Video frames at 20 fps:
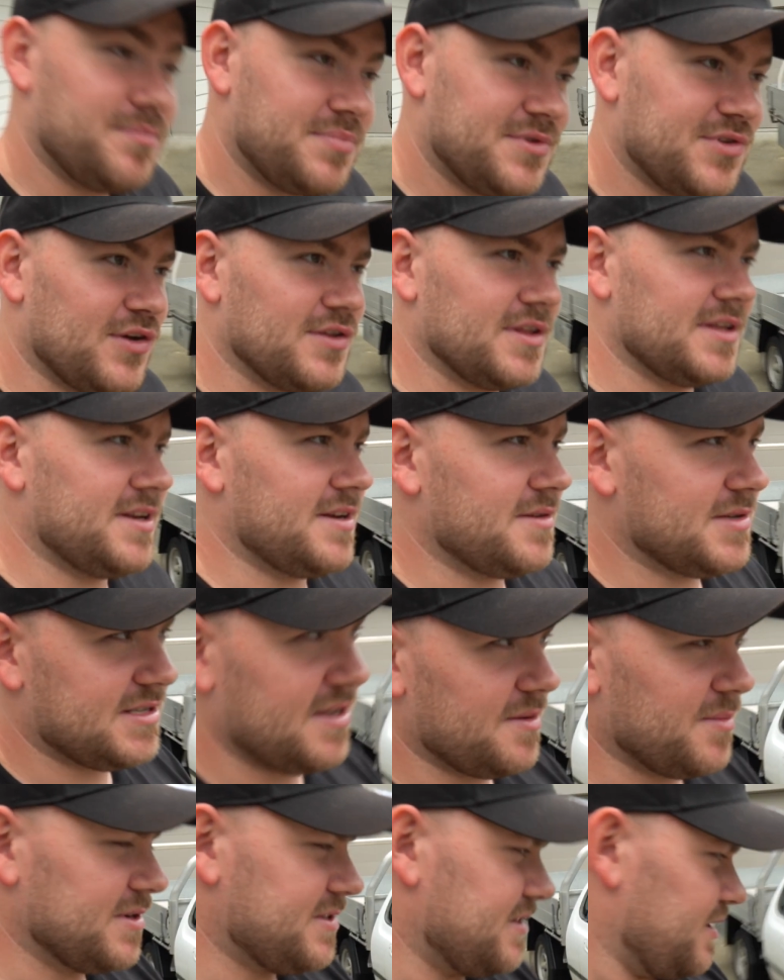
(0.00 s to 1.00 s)
certainly didn't
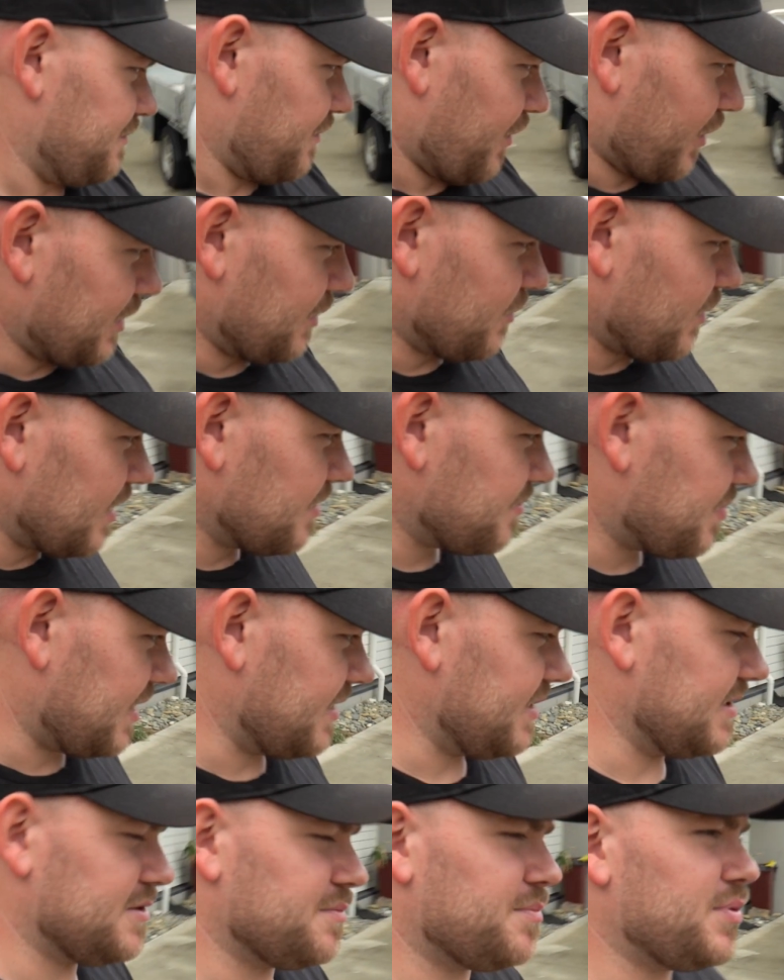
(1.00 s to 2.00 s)
see myself owning one,
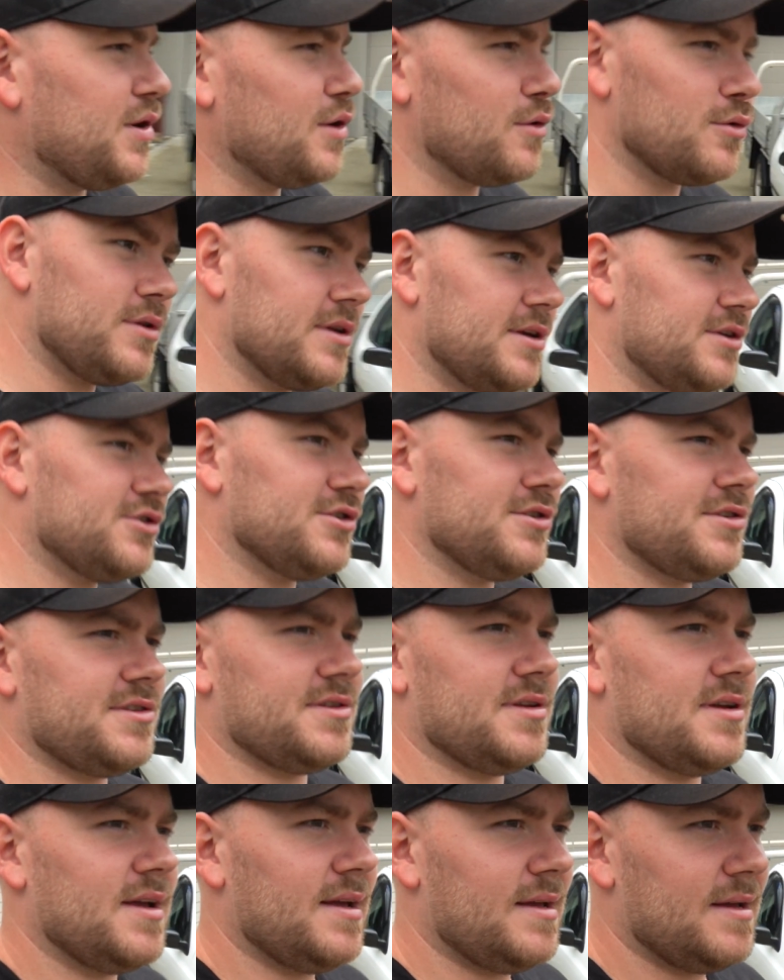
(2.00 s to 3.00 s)
but it's purely
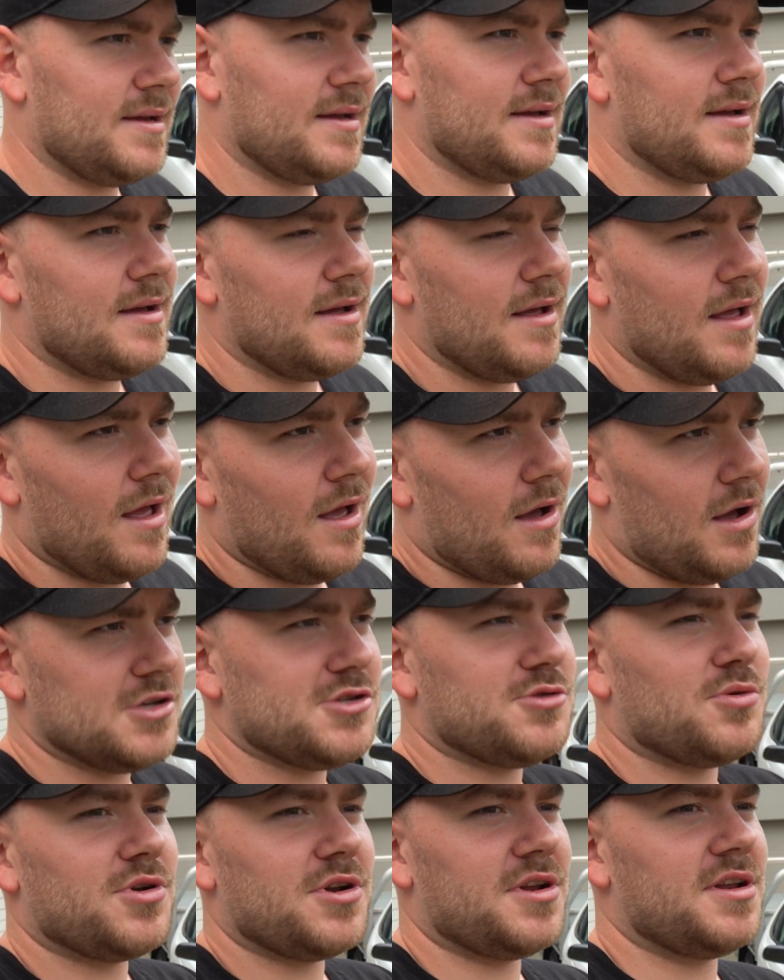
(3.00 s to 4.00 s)
just, I
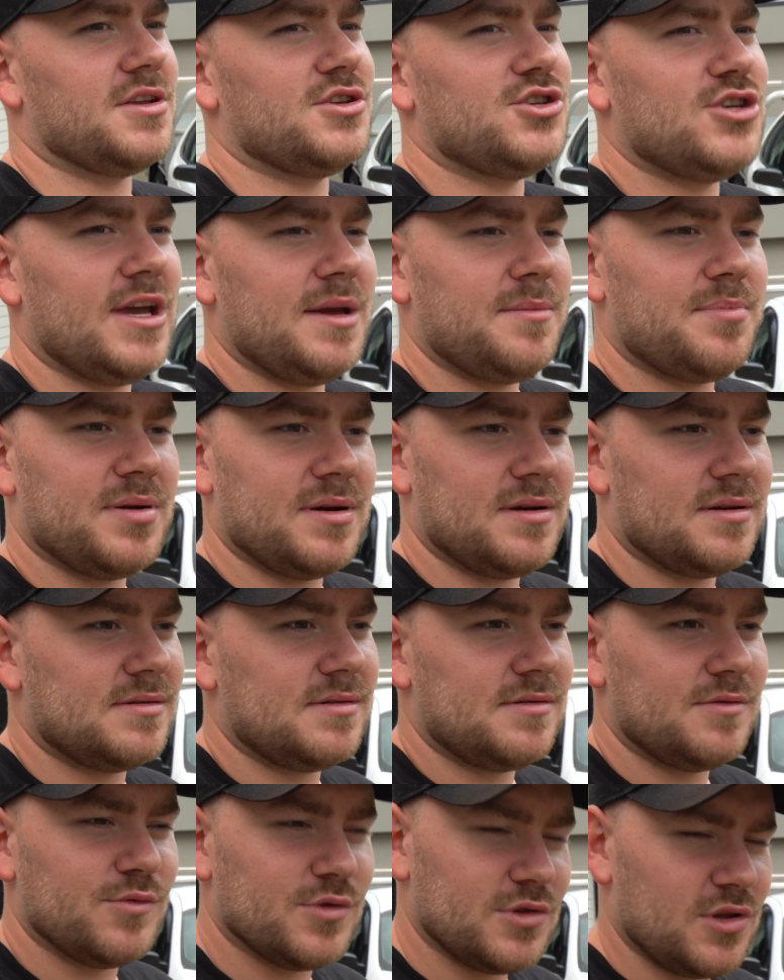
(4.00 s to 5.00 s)
just wanted a cheap,
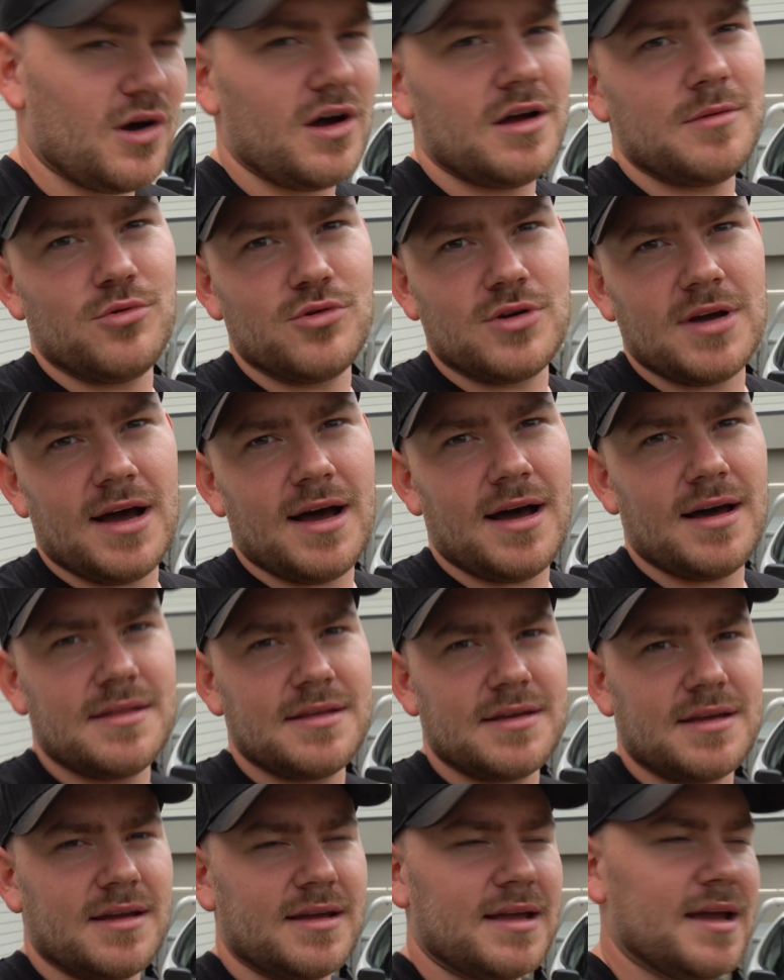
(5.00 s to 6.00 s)
reliable car
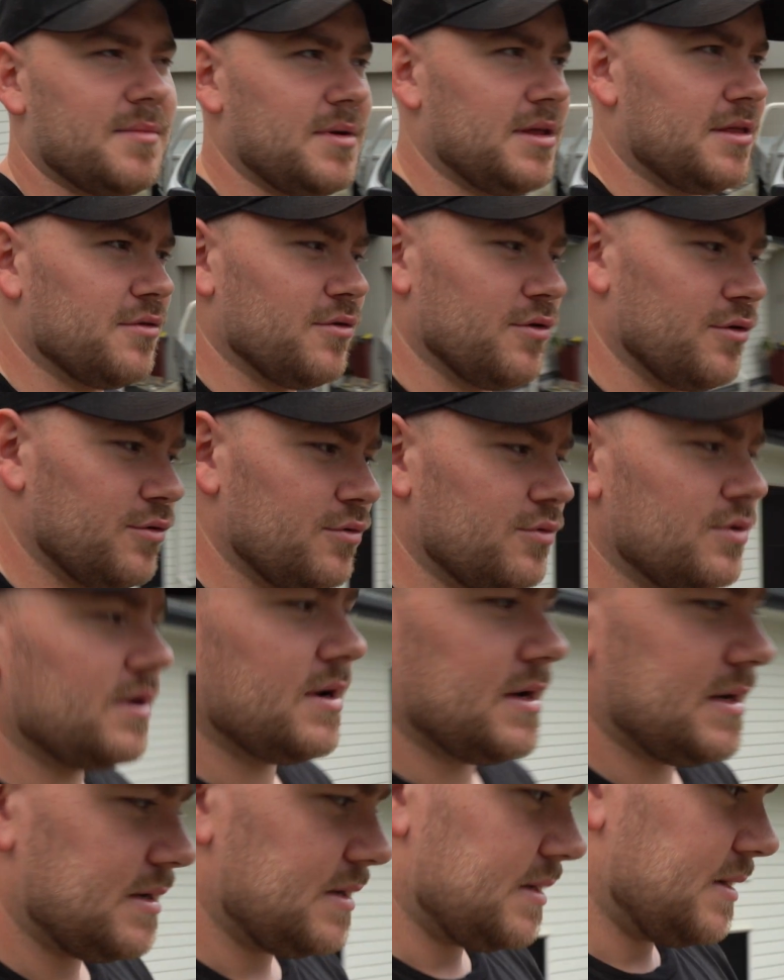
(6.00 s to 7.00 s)
that can get me through
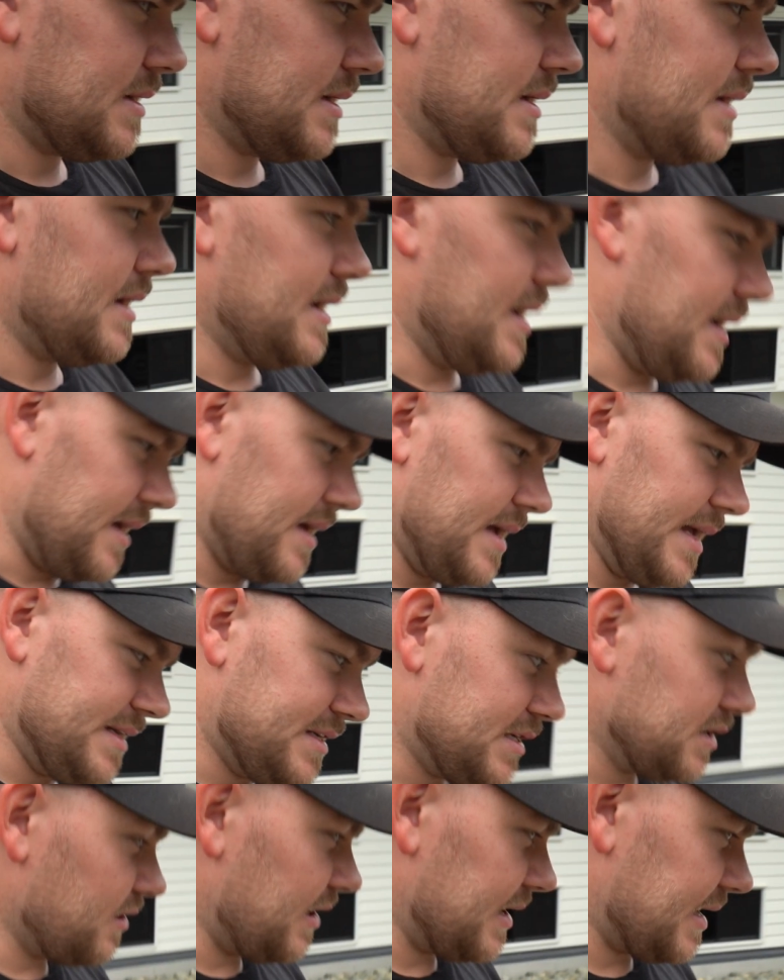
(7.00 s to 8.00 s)

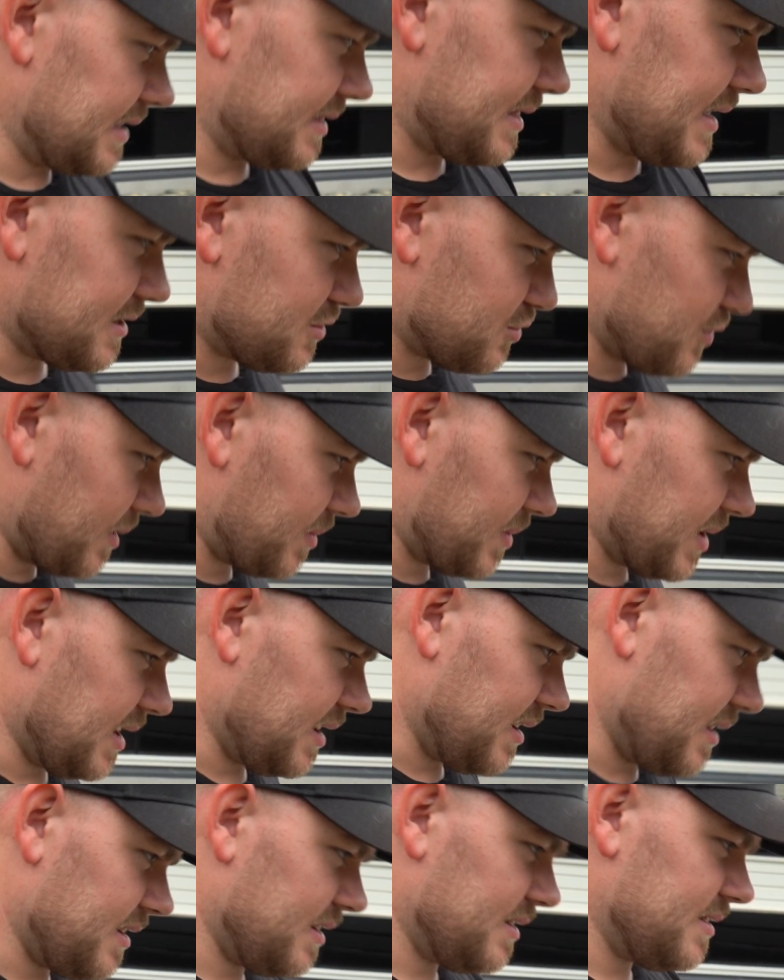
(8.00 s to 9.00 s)
until I get that dream
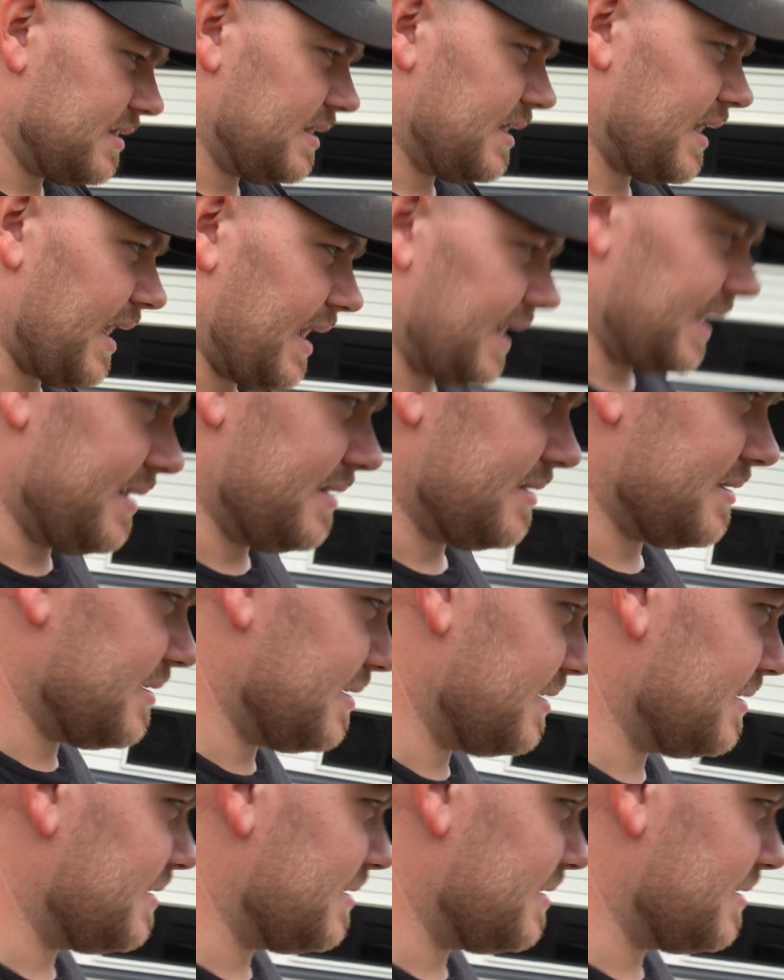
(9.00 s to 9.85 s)
car. And